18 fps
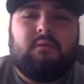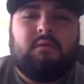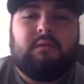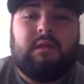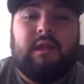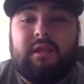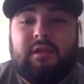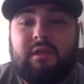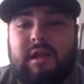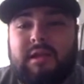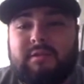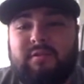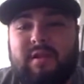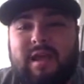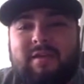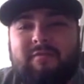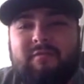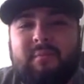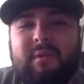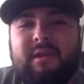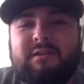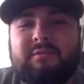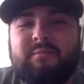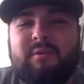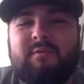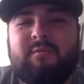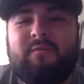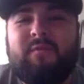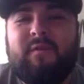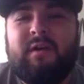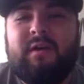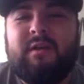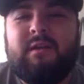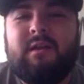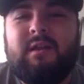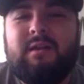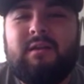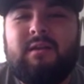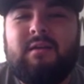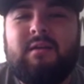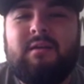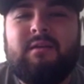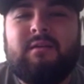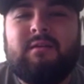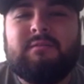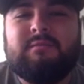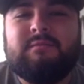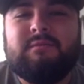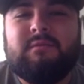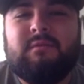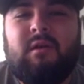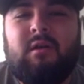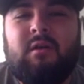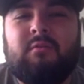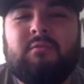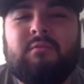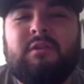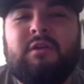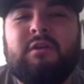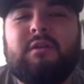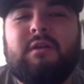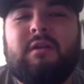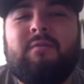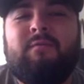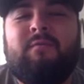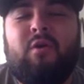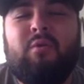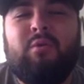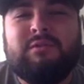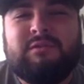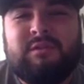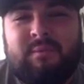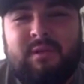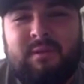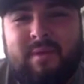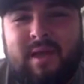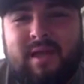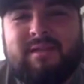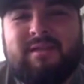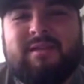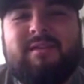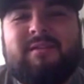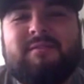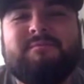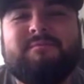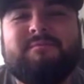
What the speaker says: Thank you guys for having me. It's been fun, and I'll look forward to being back again.